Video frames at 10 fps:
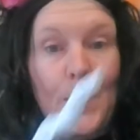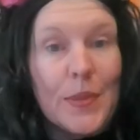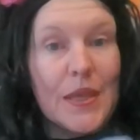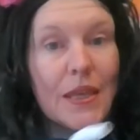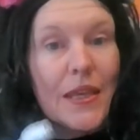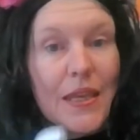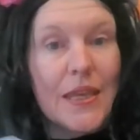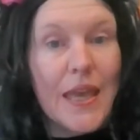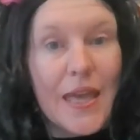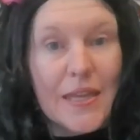
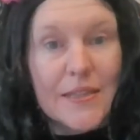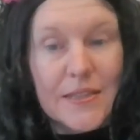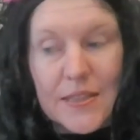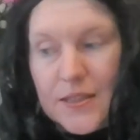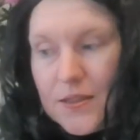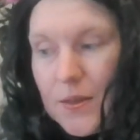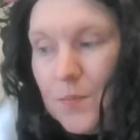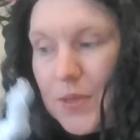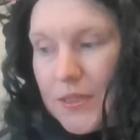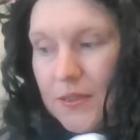B-E-A-T,
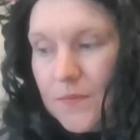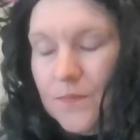beat.